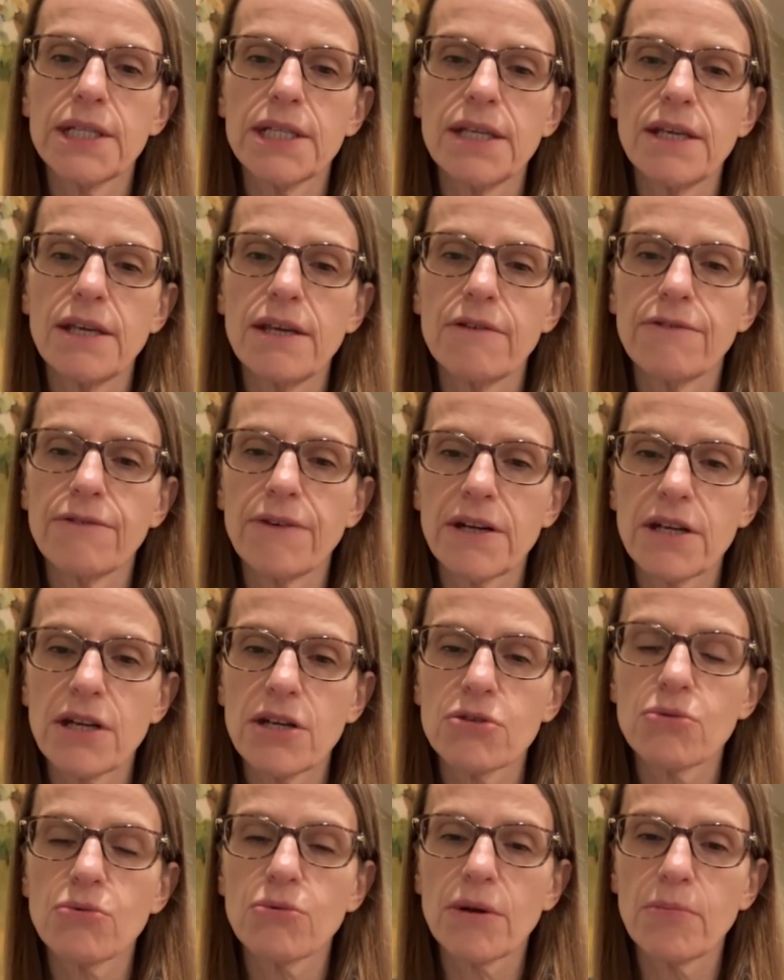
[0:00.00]
the
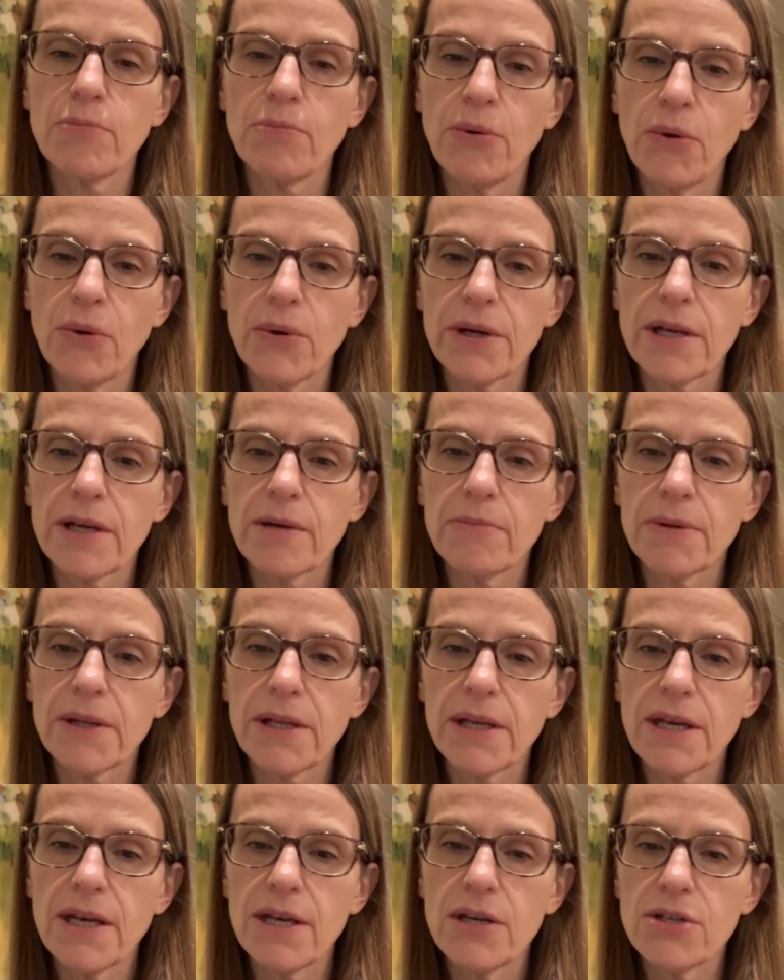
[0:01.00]
financial reporting
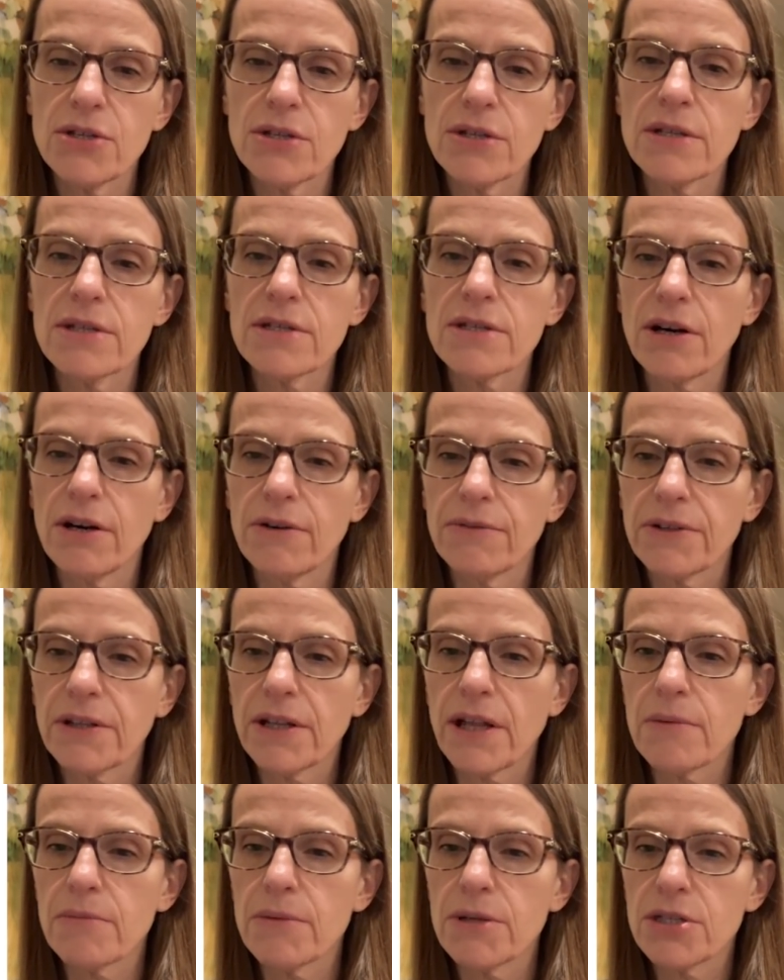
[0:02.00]
implications of
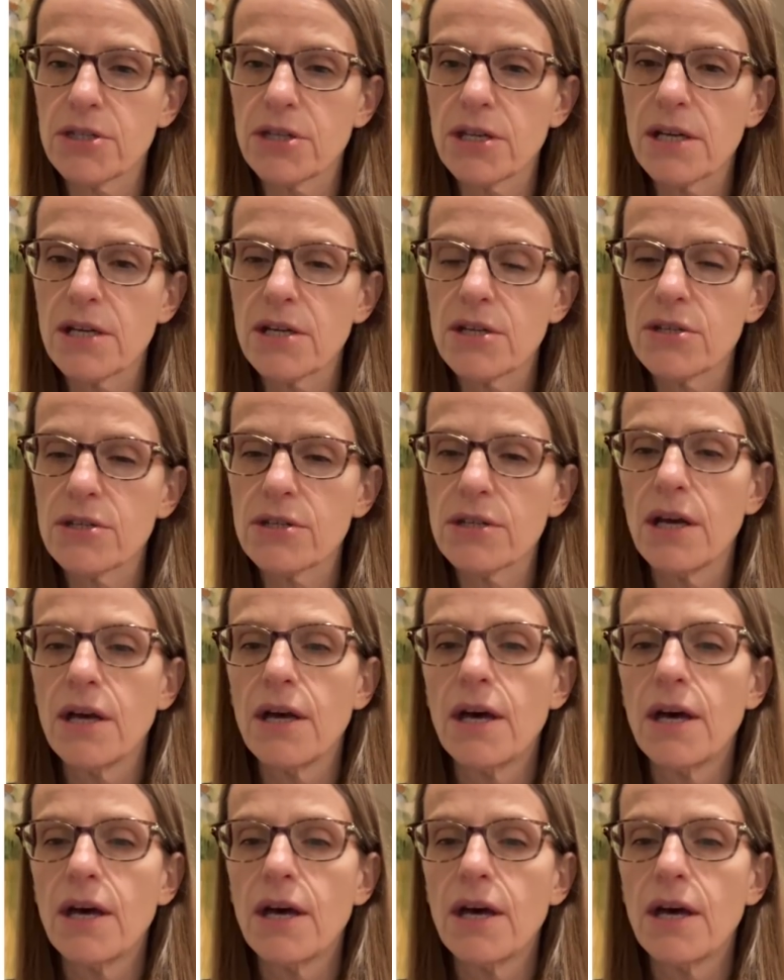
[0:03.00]
climate change